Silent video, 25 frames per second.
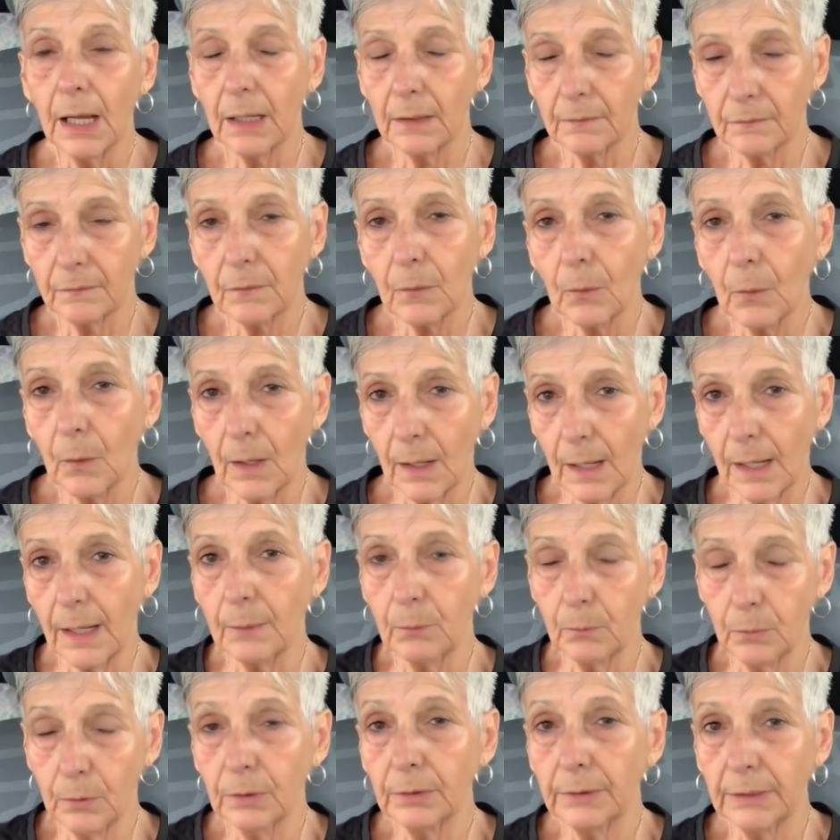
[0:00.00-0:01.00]
So I
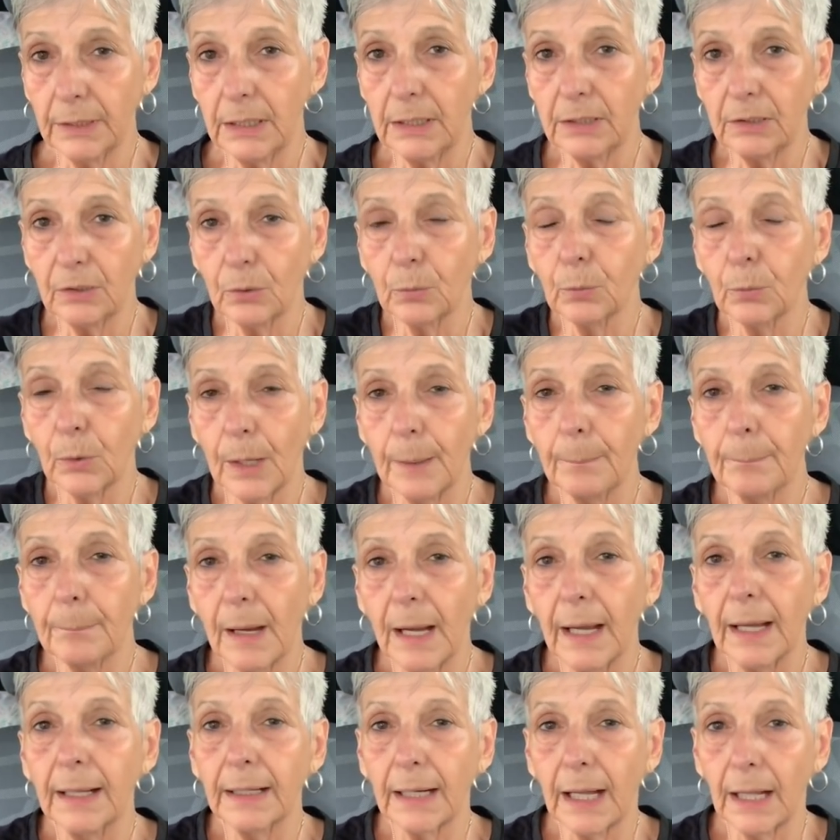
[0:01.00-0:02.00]
will need to run
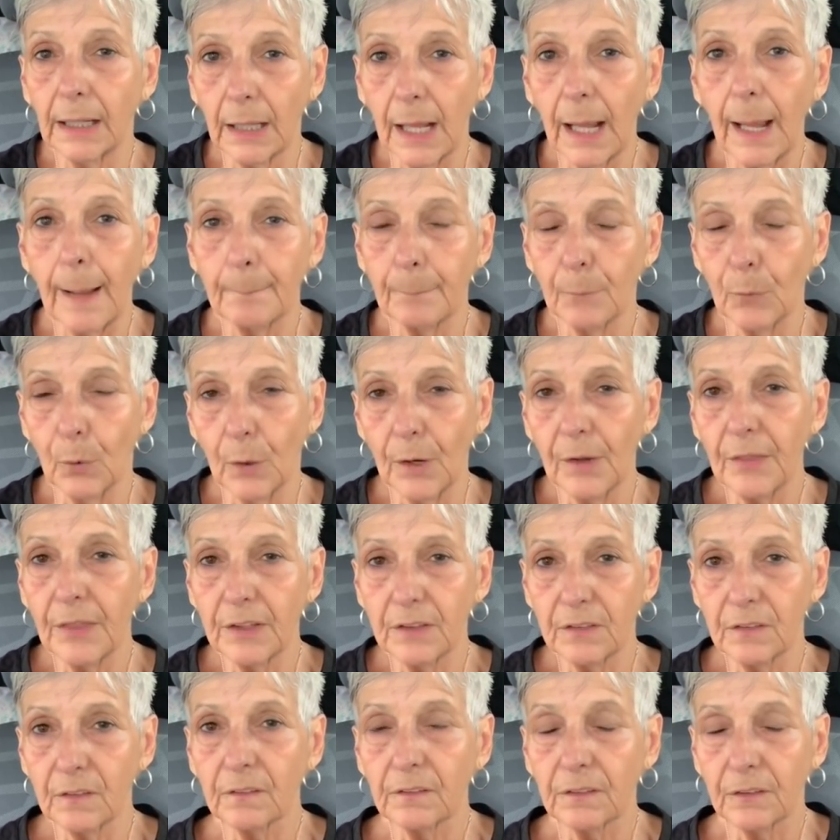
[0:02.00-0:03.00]
mine a lot more
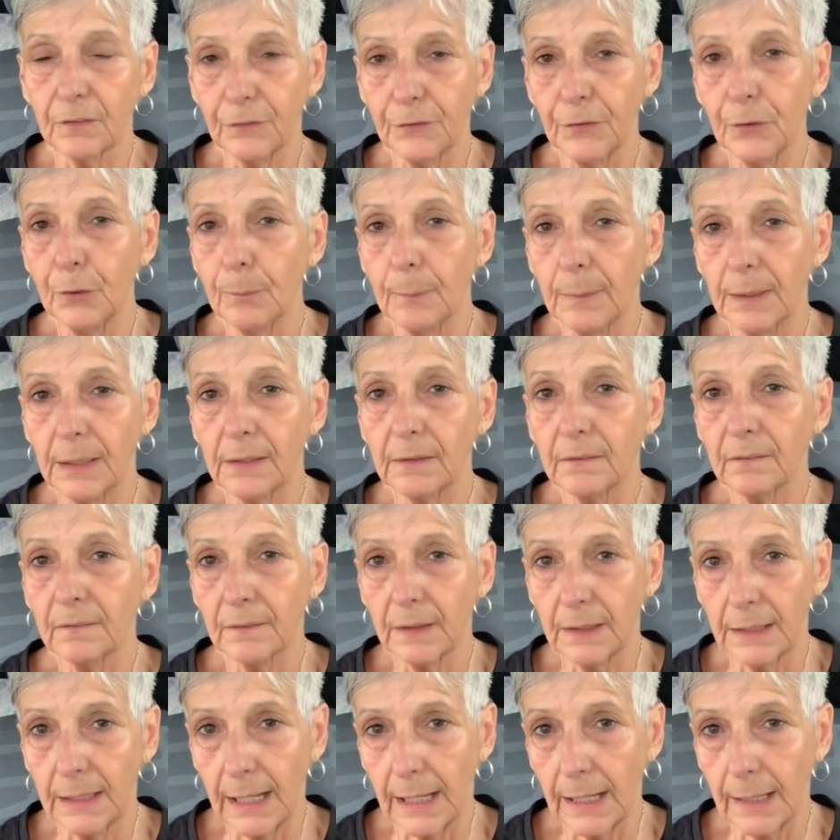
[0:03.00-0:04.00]
than just a few minutes
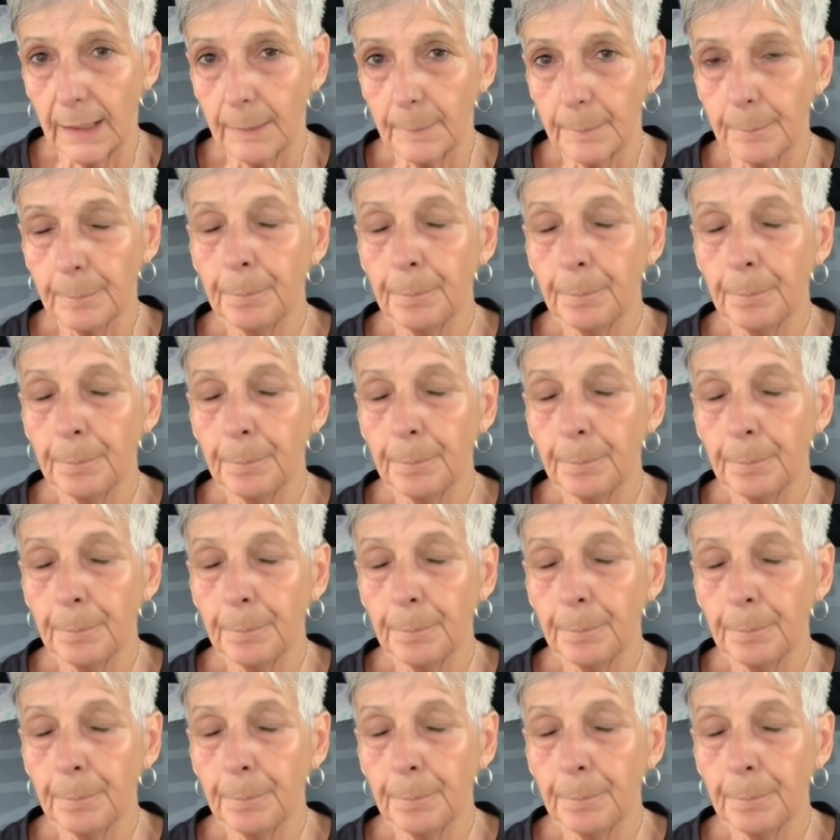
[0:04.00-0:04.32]
a day.